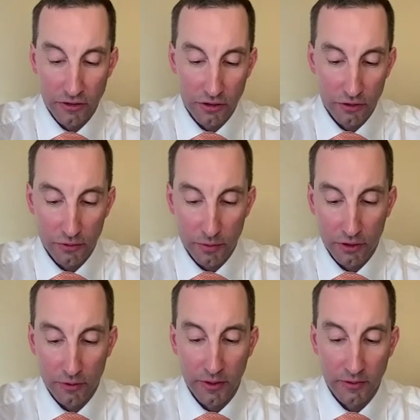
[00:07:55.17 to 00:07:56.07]
I chose
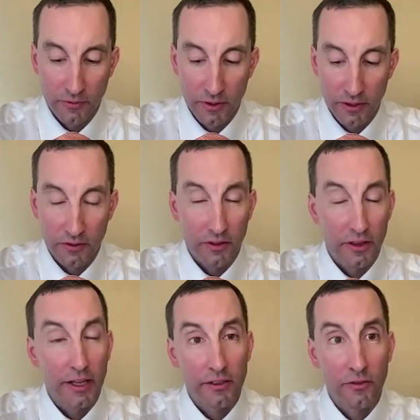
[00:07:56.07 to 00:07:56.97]
Birkman being
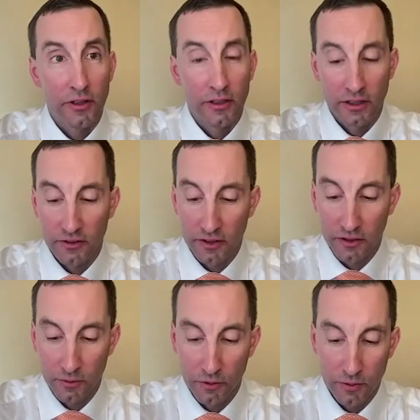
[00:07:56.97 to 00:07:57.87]
selective in the
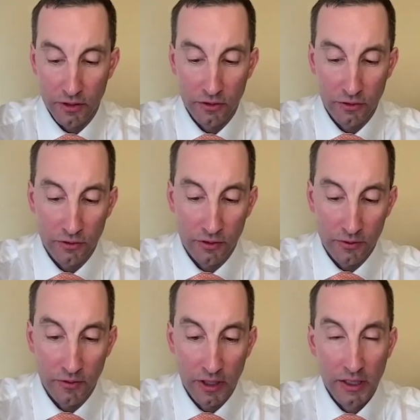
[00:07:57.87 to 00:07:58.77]
assessments we use
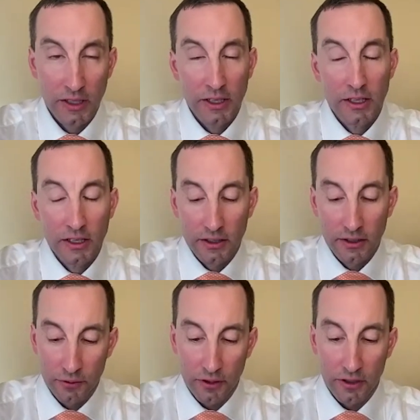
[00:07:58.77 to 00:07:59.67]
and
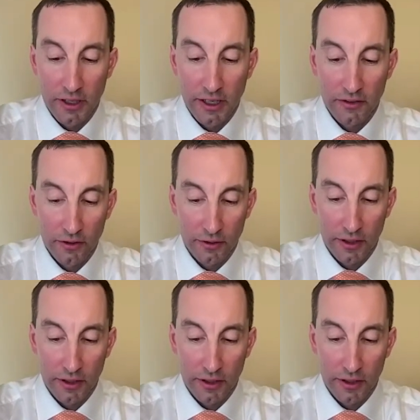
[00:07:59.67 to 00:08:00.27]
for our clients and